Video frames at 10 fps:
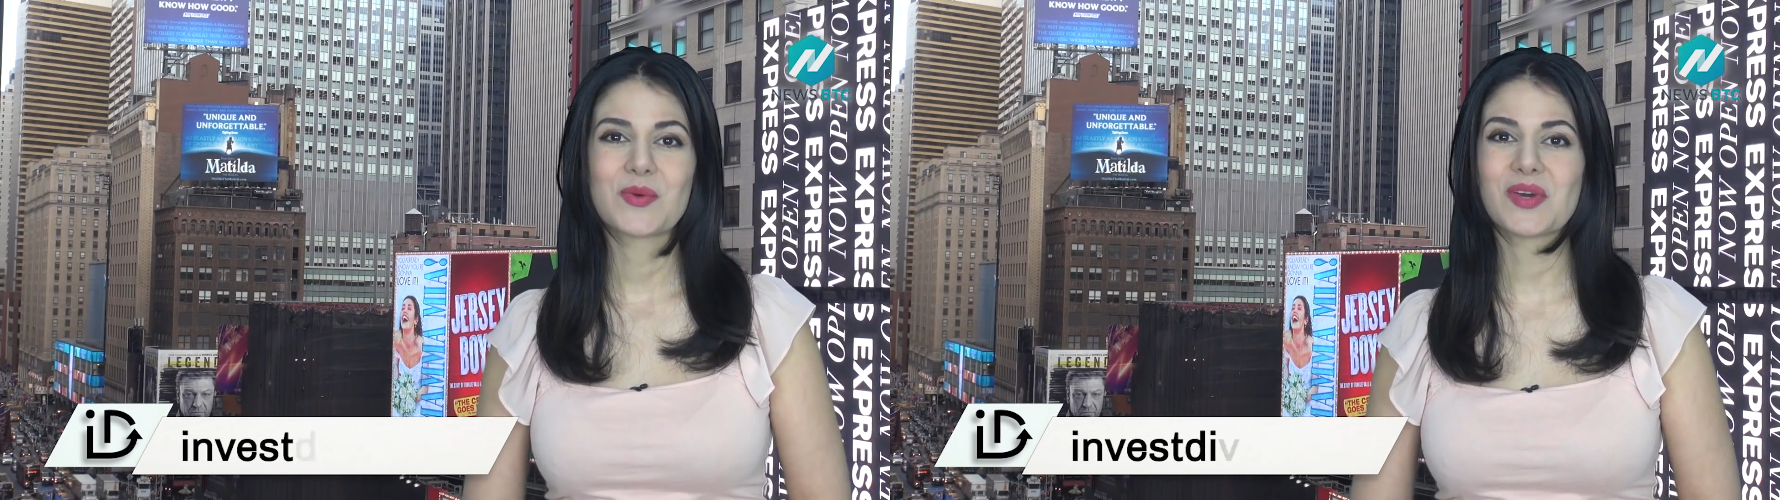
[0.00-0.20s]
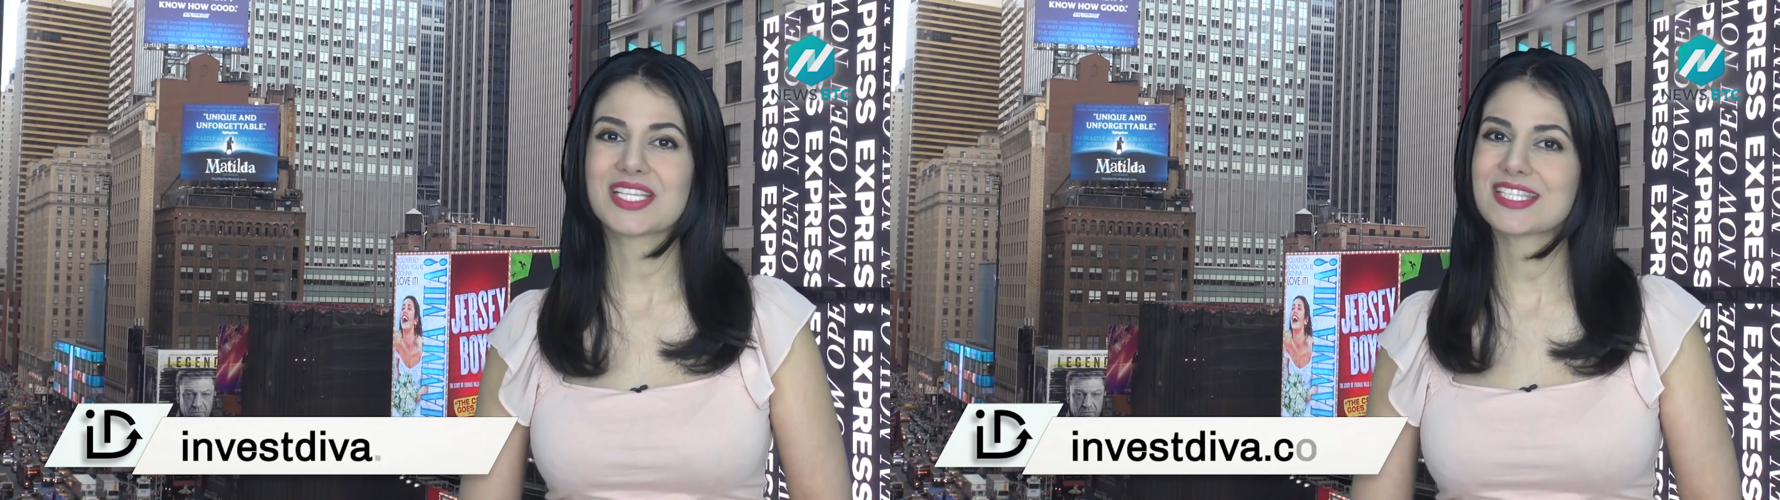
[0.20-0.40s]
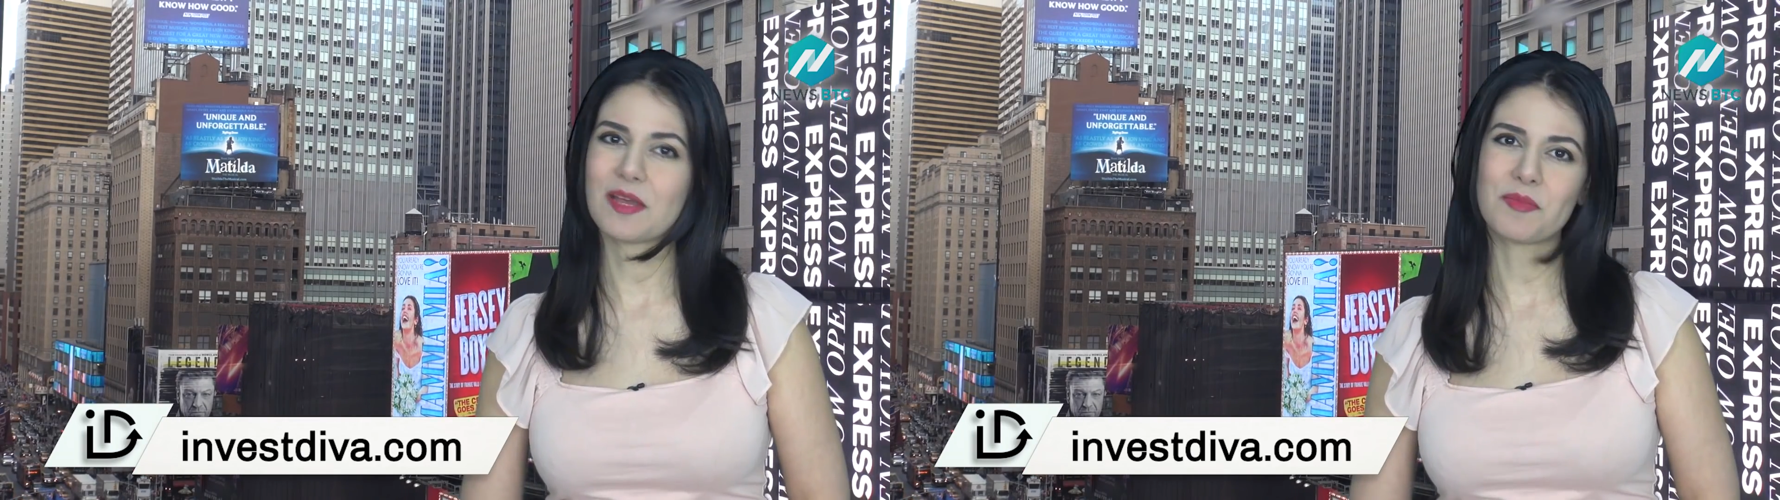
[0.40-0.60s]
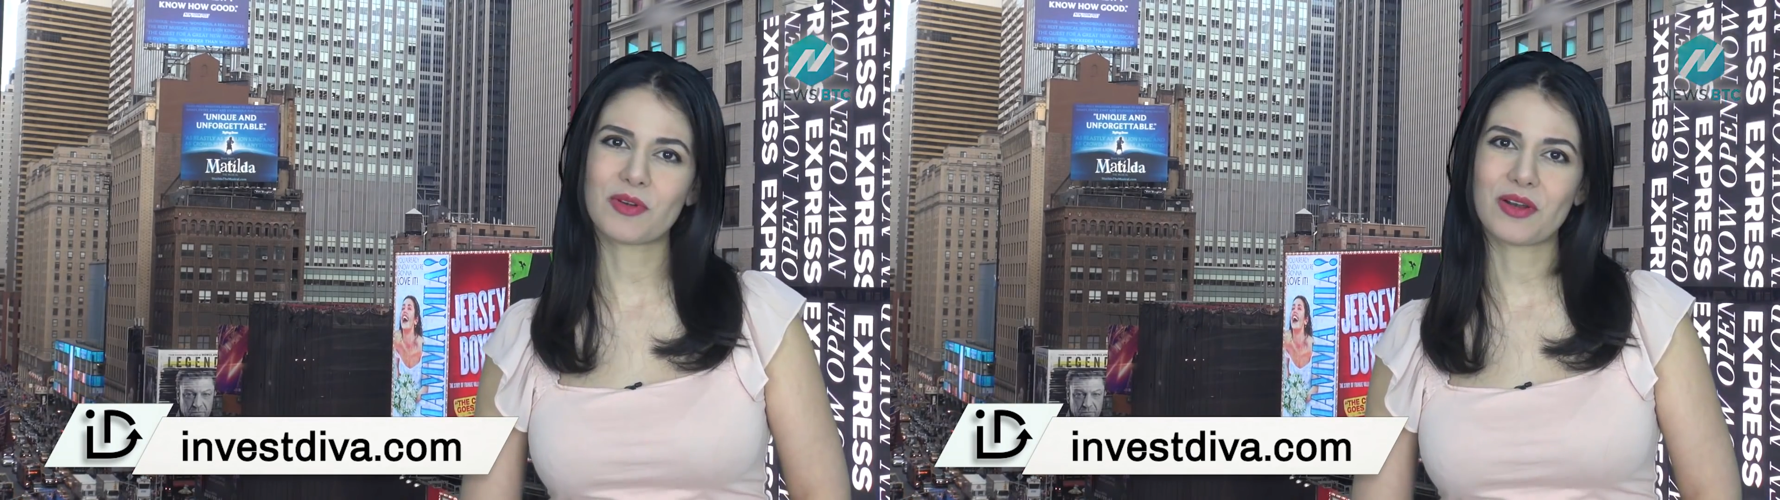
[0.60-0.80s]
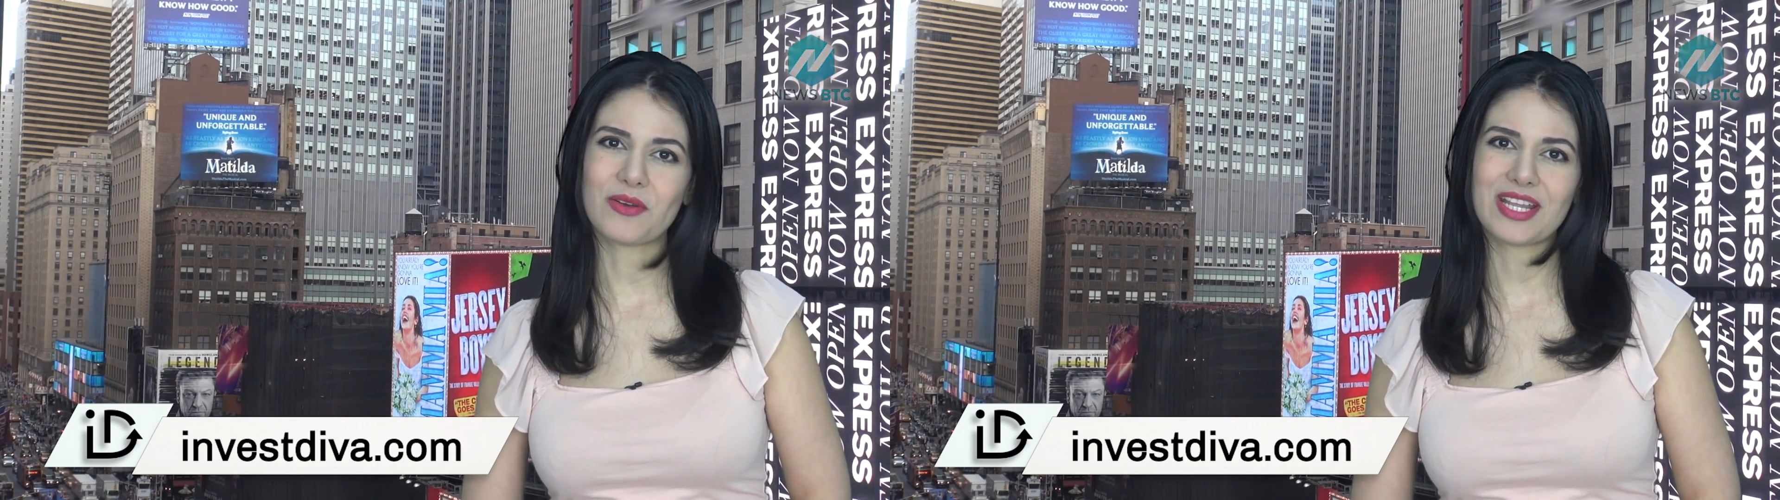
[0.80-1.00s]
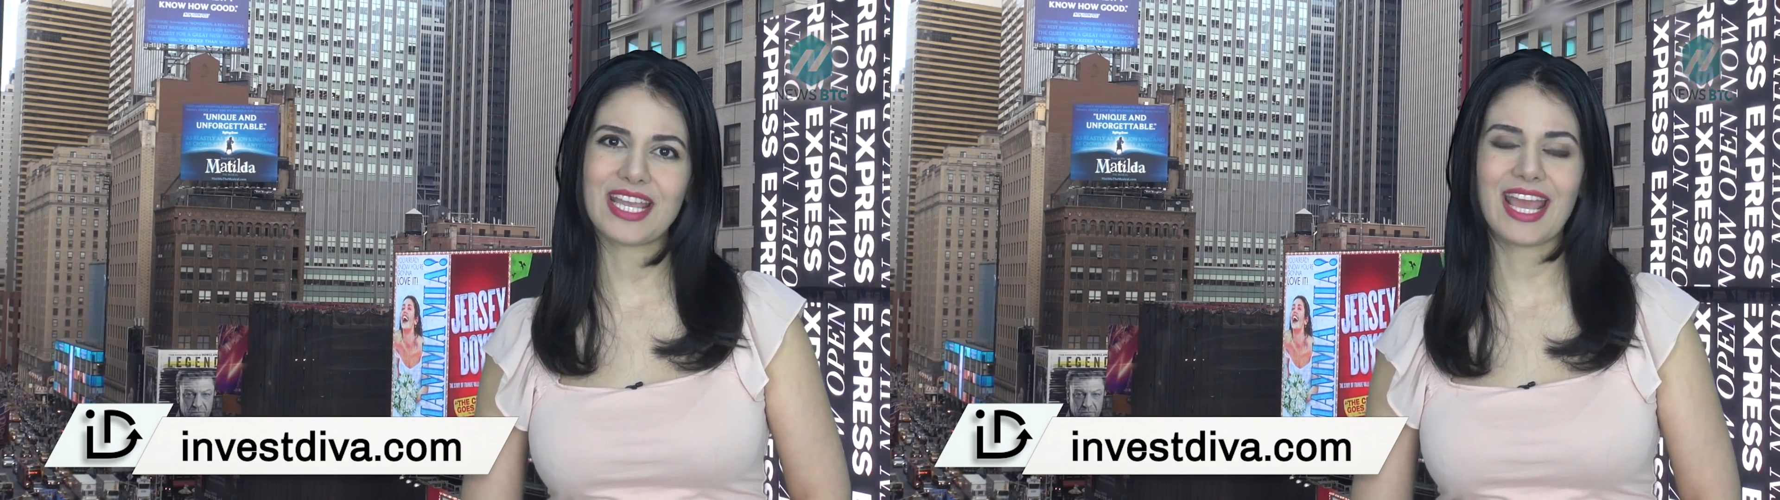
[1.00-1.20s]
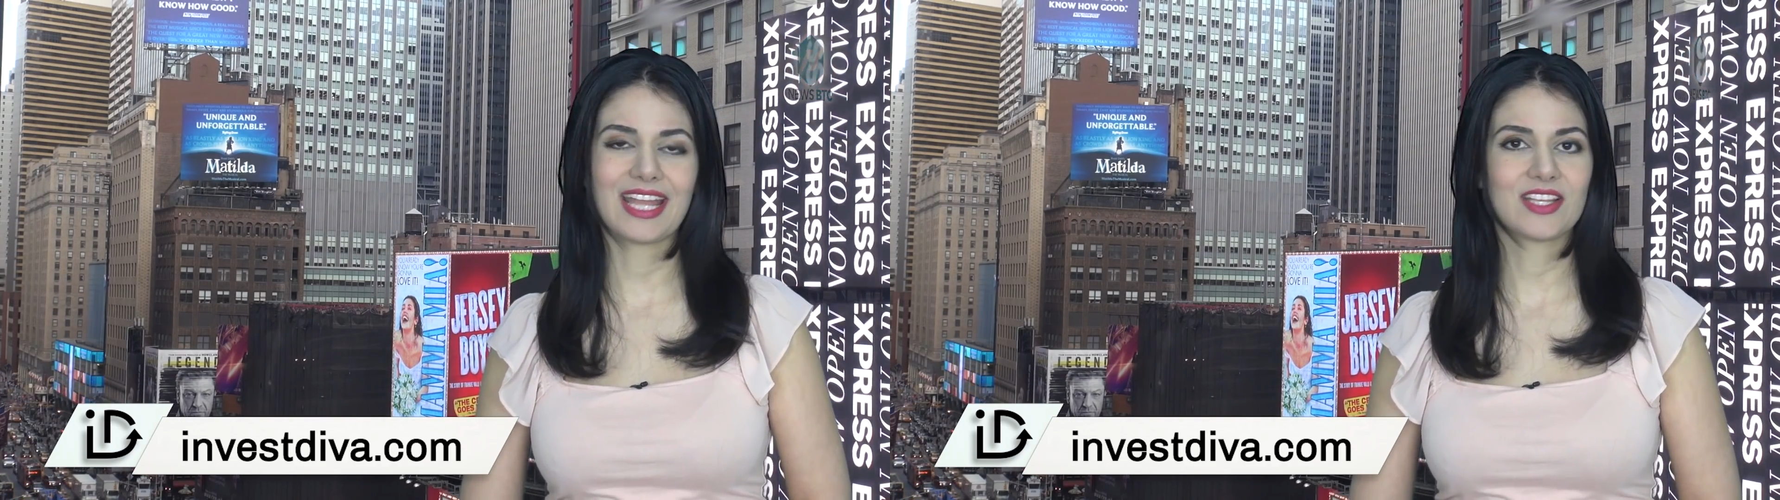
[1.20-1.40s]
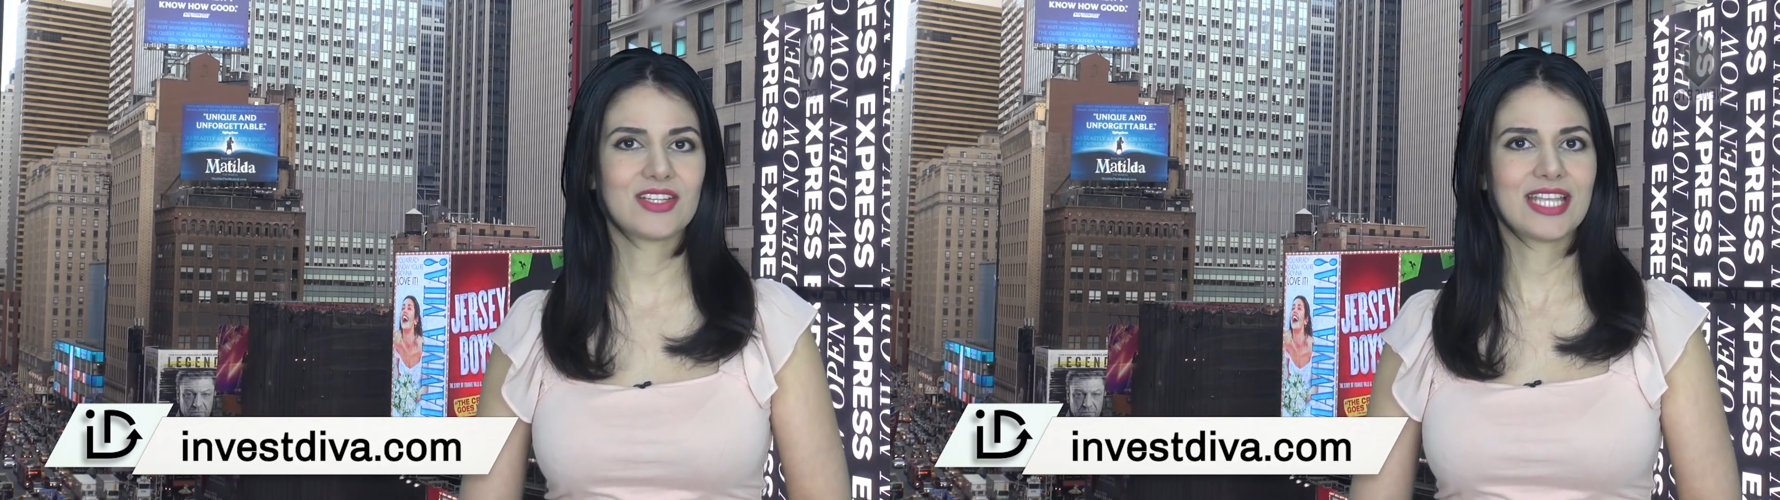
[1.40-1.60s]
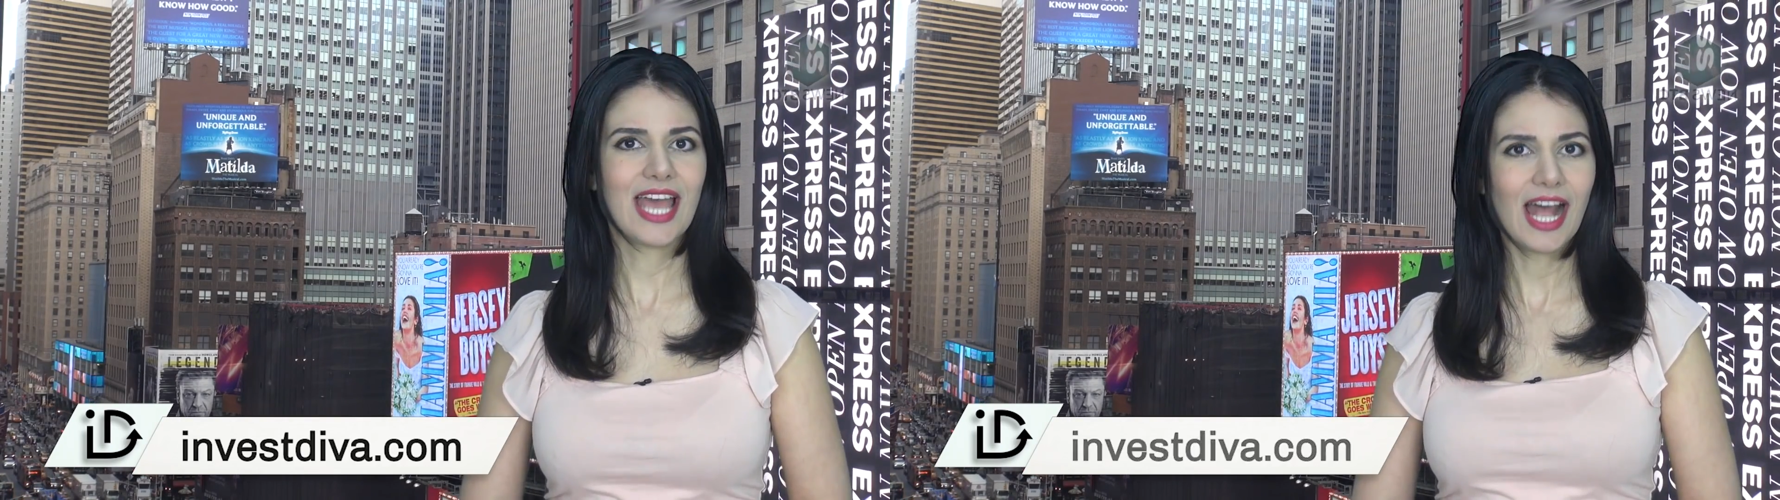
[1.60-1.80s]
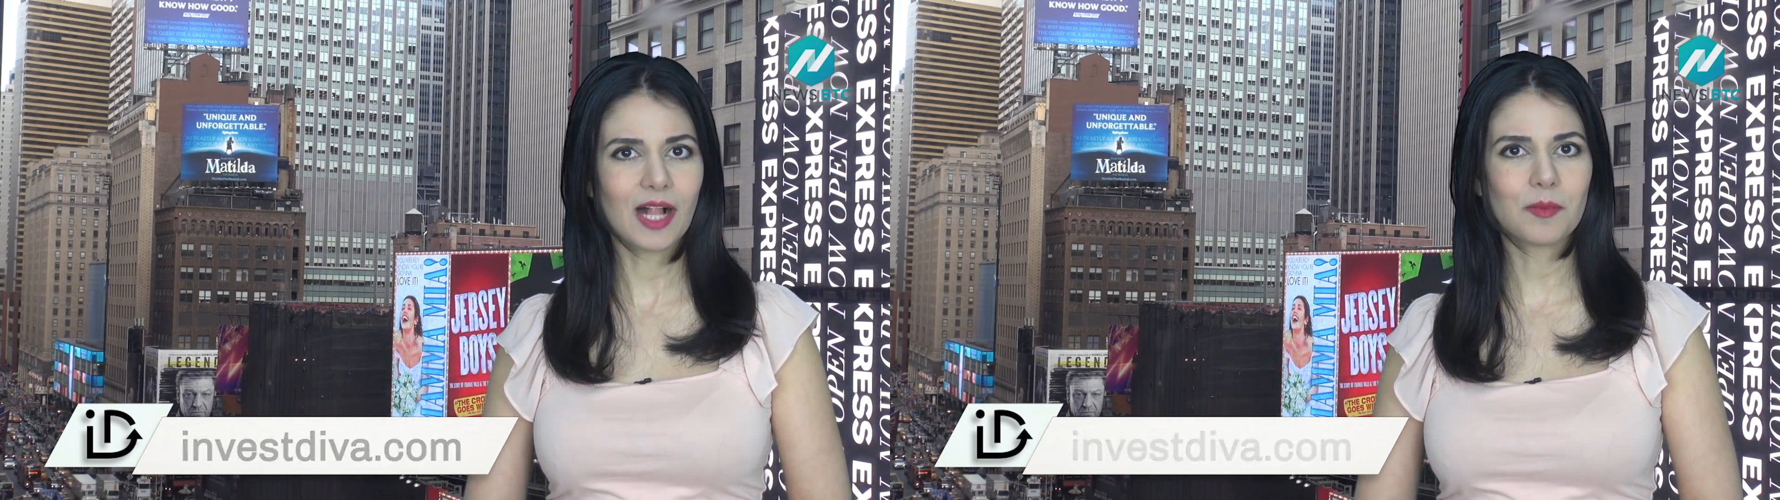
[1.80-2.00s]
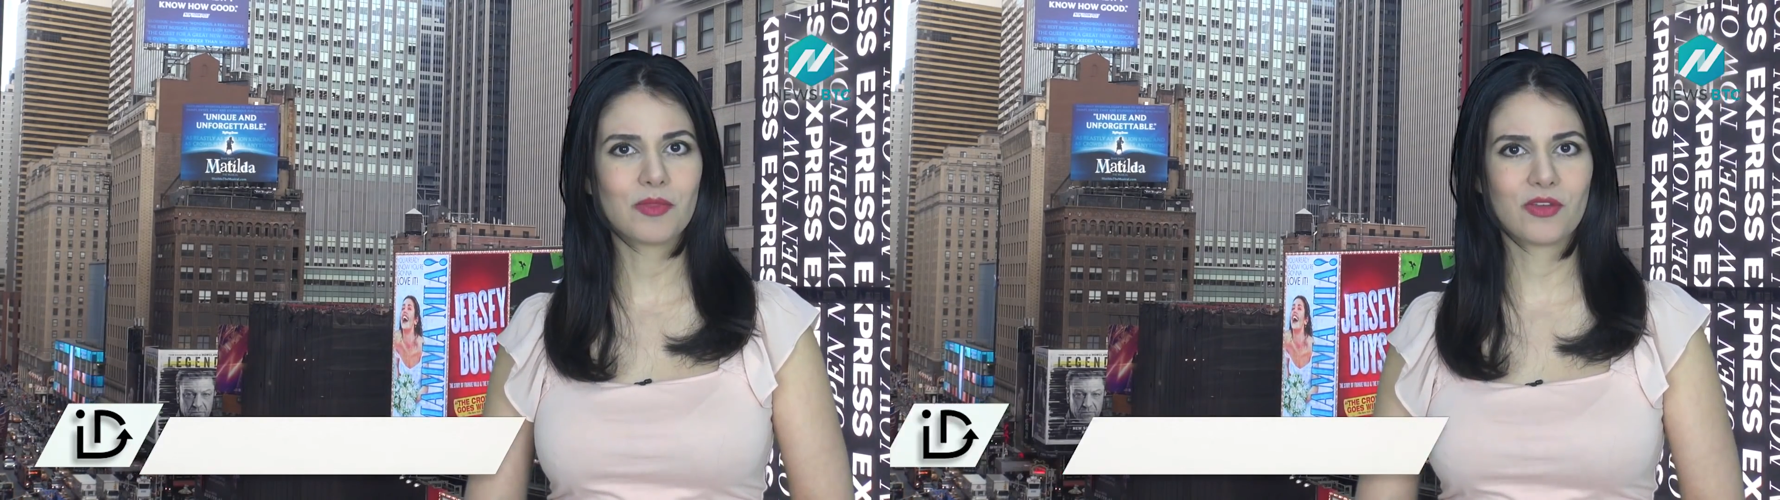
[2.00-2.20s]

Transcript: was temporary and could help